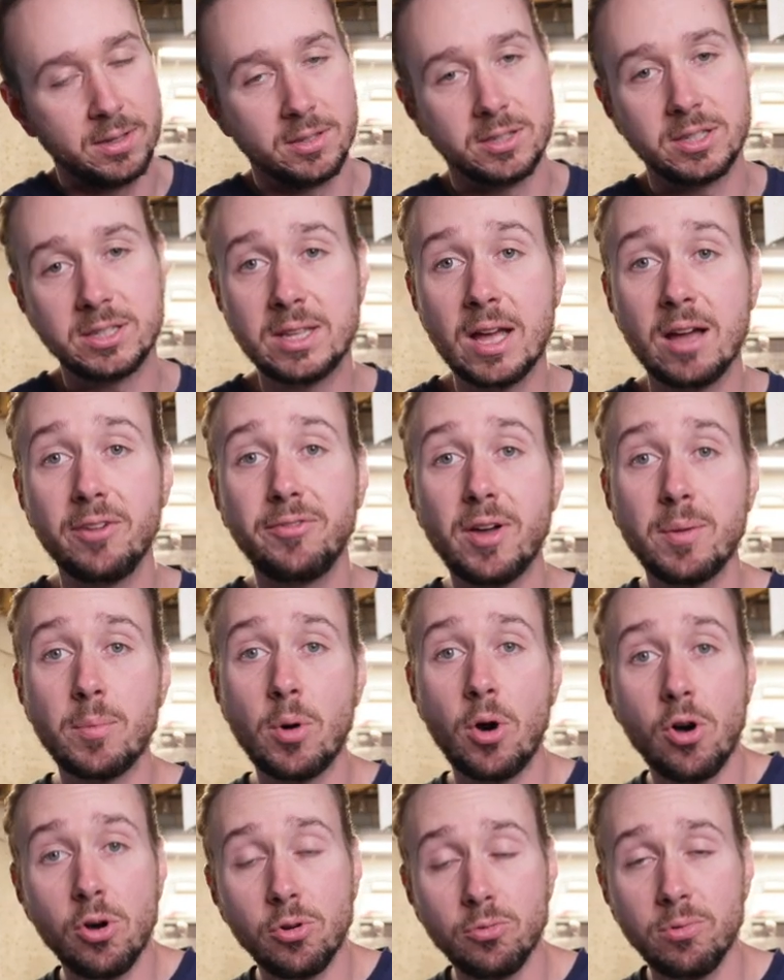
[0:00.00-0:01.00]
Stuff I'm
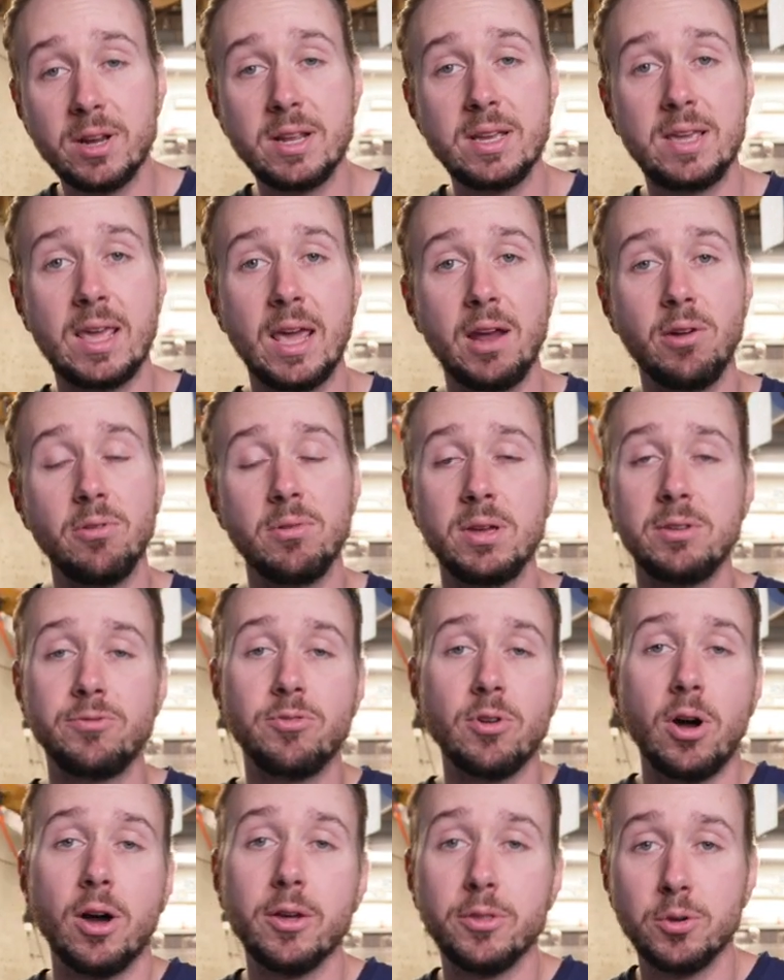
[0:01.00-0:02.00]
already carrying
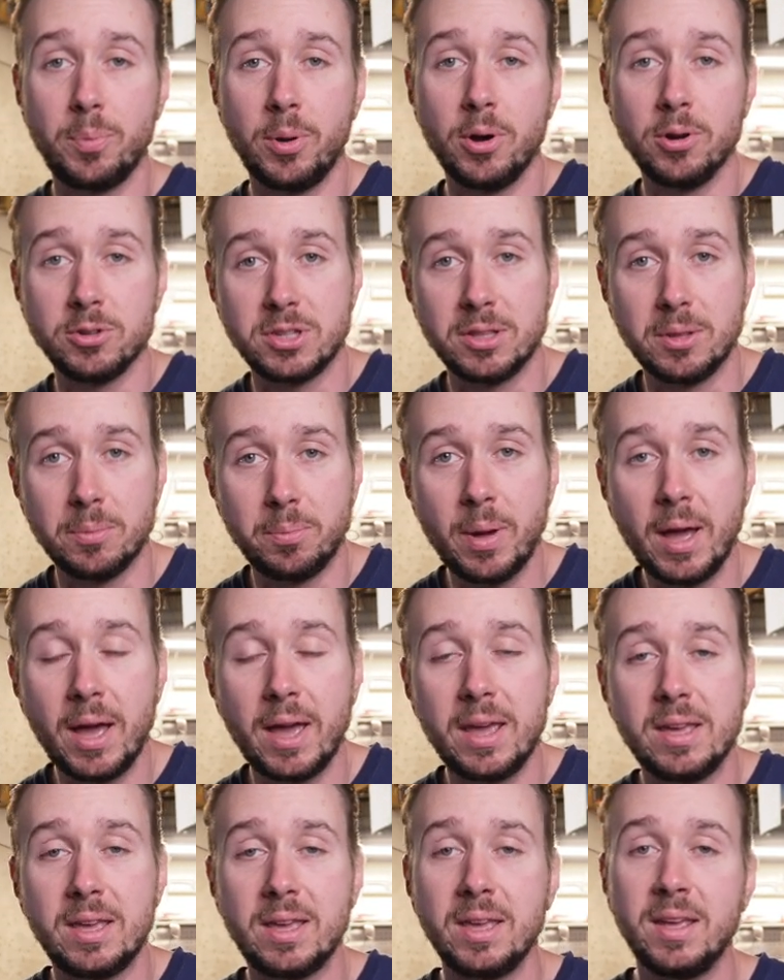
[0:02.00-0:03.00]
for other parts of the
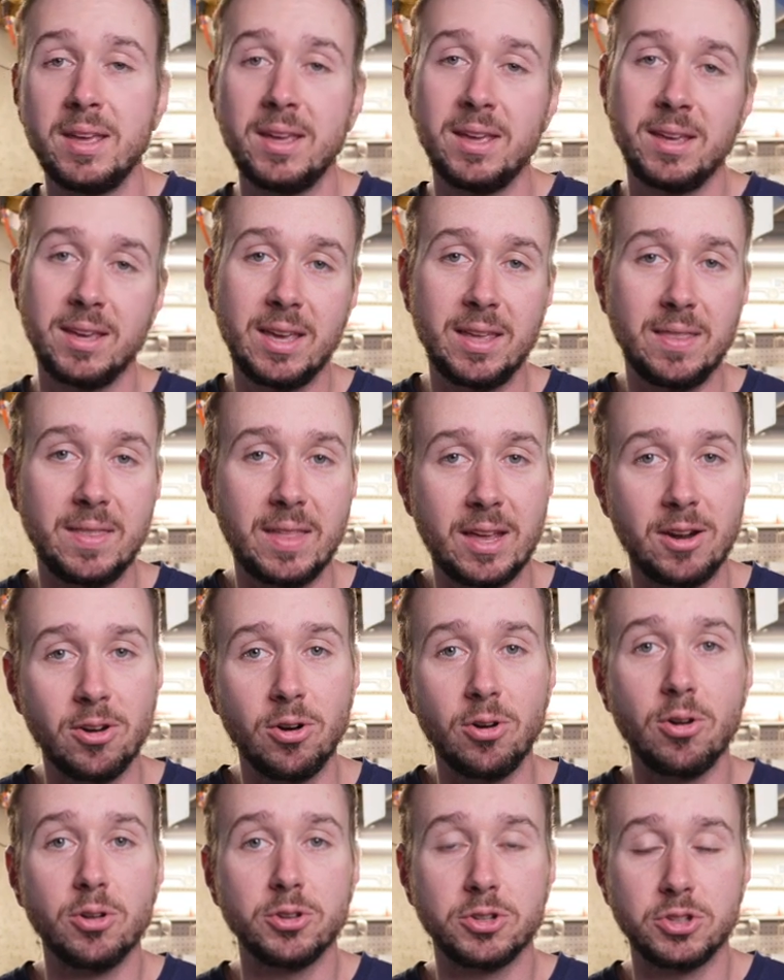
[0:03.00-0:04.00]
bike can then
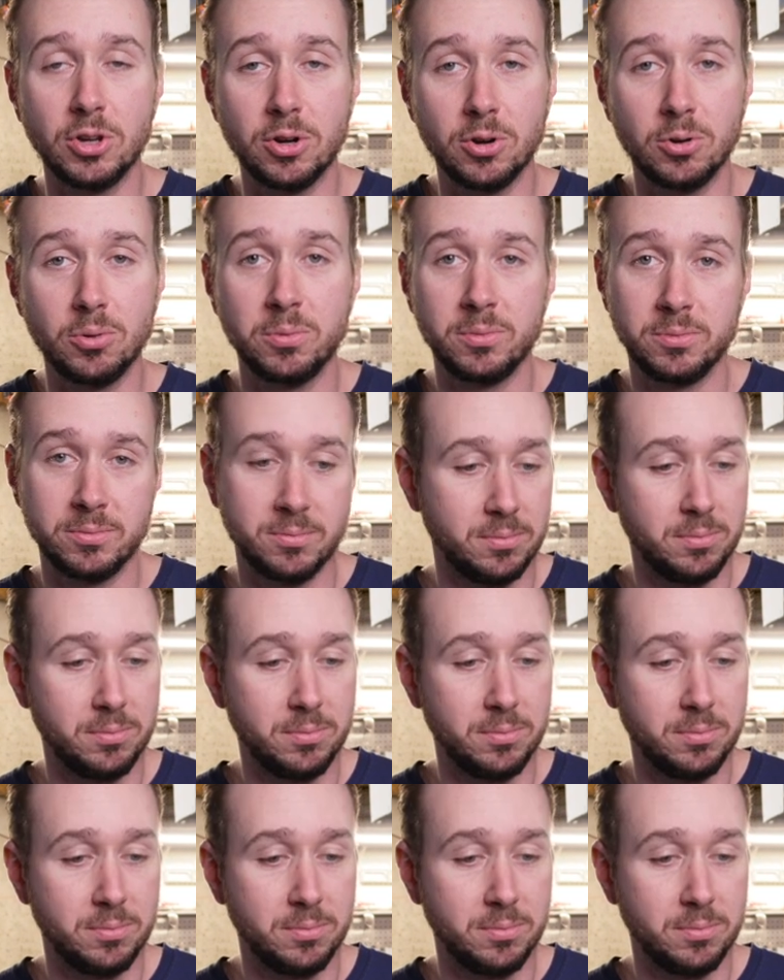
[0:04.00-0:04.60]
also